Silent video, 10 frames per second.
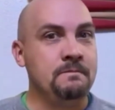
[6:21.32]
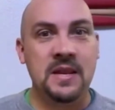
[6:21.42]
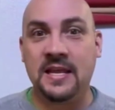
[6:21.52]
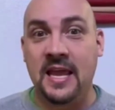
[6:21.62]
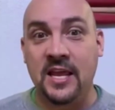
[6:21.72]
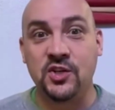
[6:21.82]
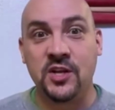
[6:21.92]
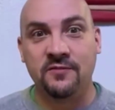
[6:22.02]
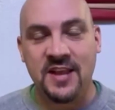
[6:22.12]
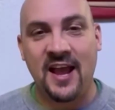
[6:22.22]

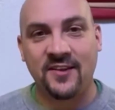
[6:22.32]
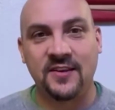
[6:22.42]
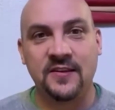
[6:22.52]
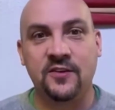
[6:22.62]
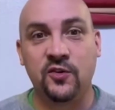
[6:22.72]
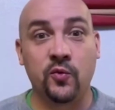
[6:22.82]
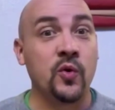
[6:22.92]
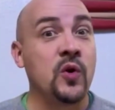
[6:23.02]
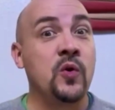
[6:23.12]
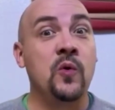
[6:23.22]
mitigation of taxes
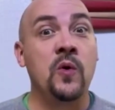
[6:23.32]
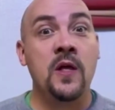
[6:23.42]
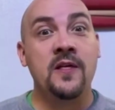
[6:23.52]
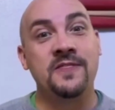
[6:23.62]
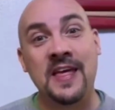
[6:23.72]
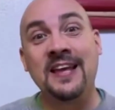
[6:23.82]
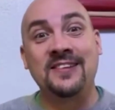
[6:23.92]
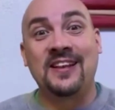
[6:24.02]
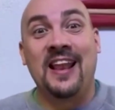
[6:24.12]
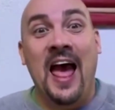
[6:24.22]
through
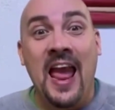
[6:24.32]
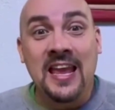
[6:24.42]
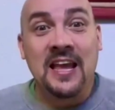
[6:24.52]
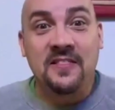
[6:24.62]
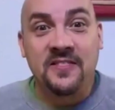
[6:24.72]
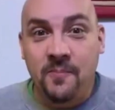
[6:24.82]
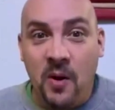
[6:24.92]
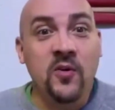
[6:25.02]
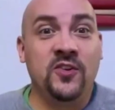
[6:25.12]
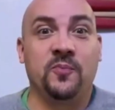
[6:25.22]
things like the
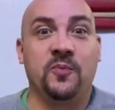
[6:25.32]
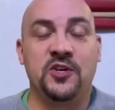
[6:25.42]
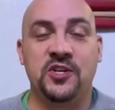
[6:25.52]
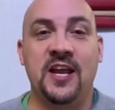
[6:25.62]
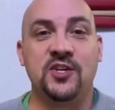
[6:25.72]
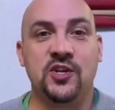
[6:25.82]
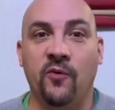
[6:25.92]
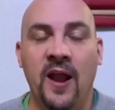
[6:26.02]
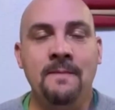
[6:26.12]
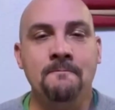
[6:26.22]
bonus
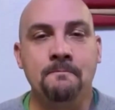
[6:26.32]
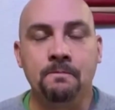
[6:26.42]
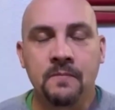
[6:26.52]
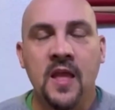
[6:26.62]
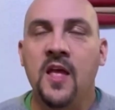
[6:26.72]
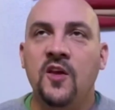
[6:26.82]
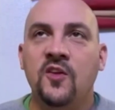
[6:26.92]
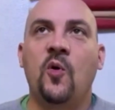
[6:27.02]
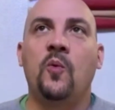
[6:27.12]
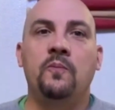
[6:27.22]
depreciation, right?
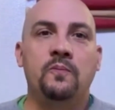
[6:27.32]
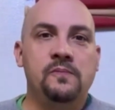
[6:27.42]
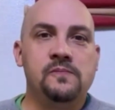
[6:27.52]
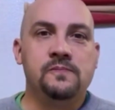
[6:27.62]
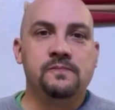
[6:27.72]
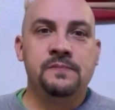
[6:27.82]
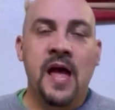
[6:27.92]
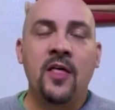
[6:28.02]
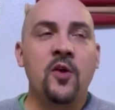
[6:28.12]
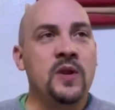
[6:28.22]
So
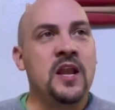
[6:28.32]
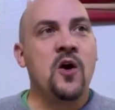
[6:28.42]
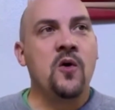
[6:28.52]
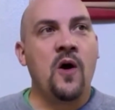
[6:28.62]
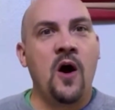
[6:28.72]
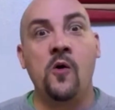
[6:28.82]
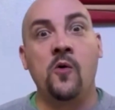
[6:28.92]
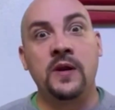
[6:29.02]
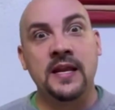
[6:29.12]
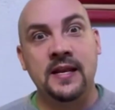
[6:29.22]
now that we know,
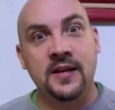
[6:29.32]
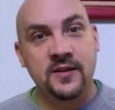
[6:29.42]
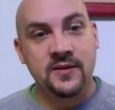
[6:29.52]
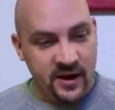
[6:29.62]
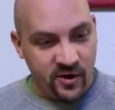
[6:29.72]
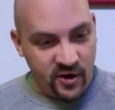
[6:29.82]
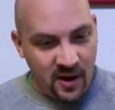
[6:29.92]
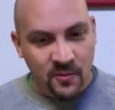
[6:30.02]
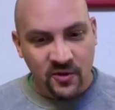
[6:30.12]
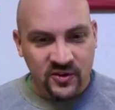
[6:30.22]
oh, we need to get our
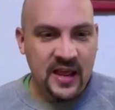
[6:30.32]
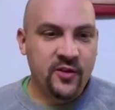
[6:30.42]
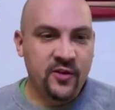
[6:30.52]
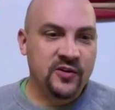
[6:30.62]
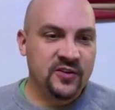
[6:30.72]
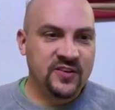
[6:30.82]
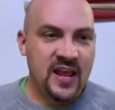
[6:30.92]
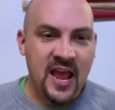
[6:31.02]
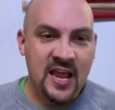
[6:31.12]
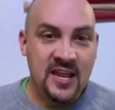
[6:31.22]
numbers together to
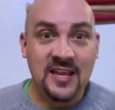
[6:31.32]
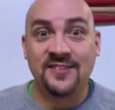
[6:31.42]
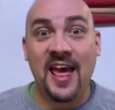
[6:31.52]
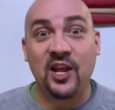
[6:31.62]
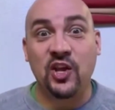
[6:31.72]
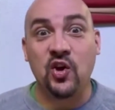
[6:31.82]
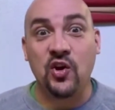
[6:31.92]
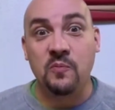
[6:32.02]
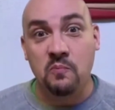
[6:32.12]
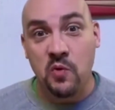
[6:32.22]
say, hey, is that a
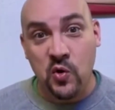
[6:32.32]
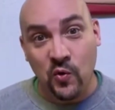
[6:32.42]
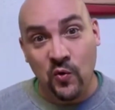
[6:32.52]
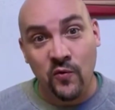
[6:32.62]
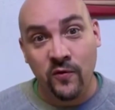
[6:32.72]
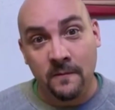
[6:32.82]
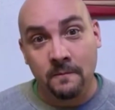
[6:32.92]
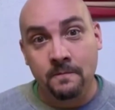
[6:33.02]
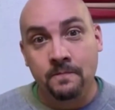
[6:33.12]
good move?